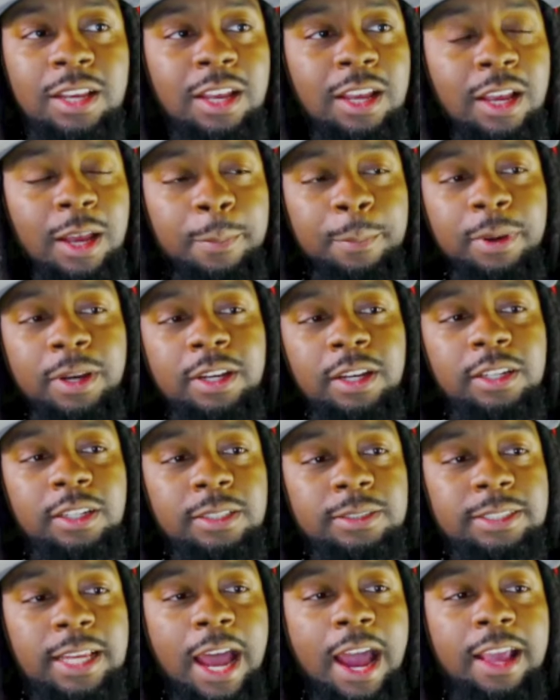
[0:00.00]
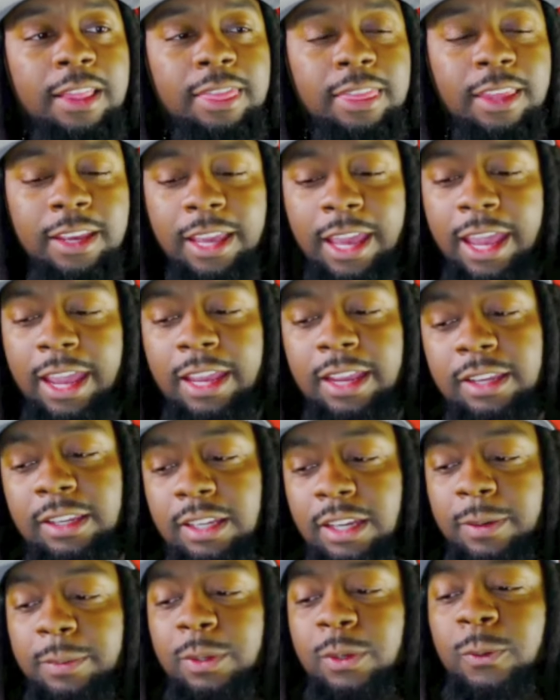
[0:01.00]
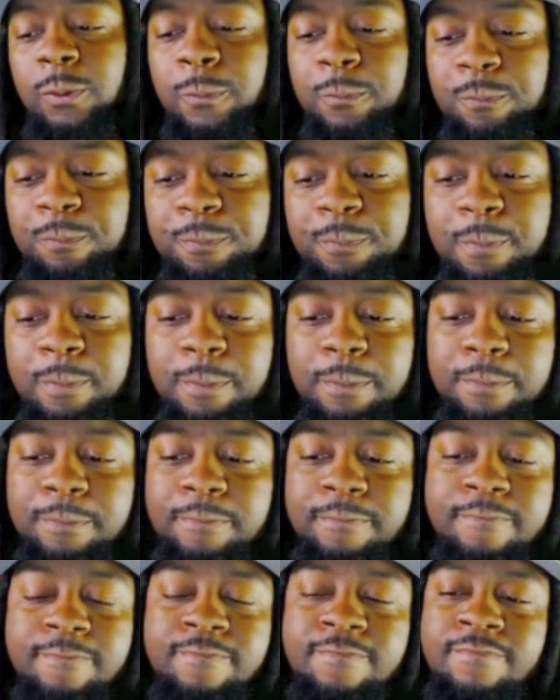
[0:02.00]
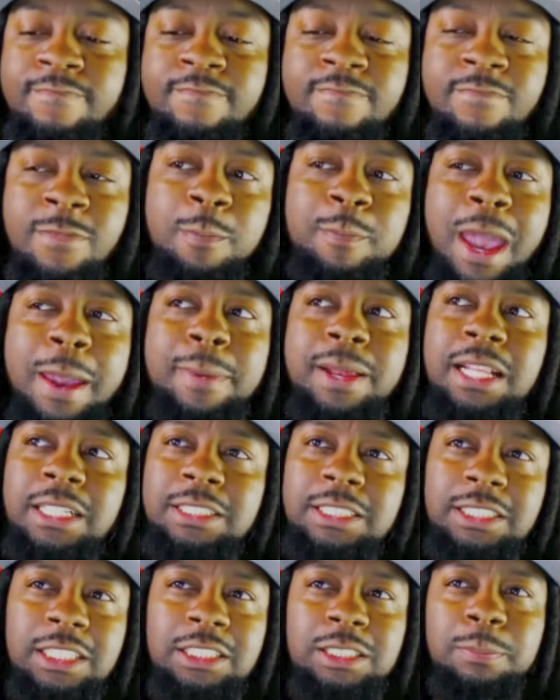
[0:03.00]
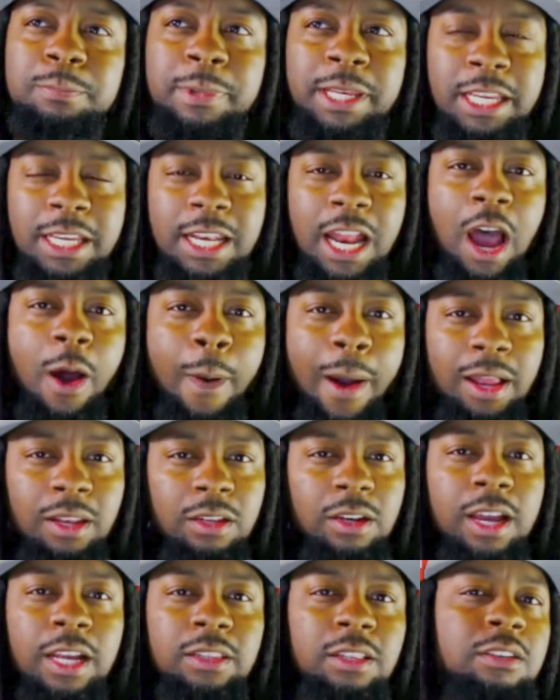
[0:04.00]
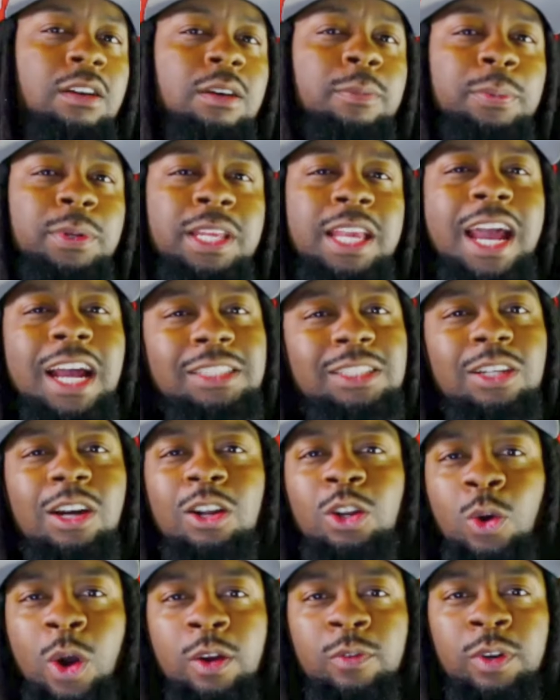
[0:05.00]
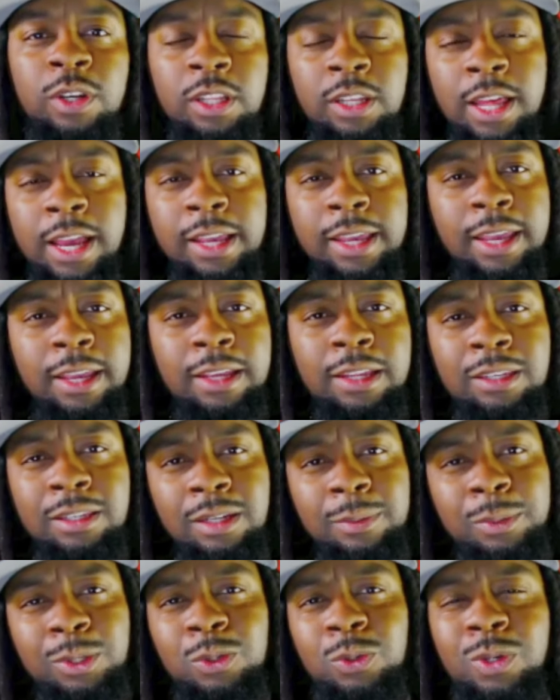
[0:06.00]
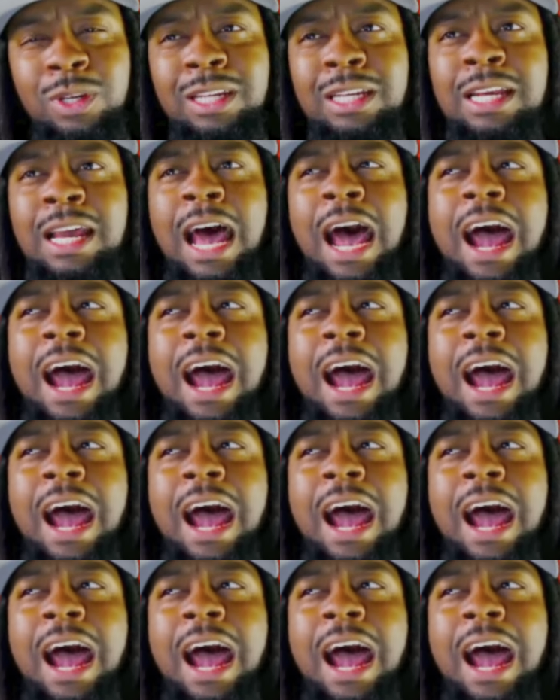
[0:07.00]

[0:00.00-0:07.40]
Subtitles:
because I think AEW, maybe this is just me and how I look at the company. As y'all know, I really like AEW. I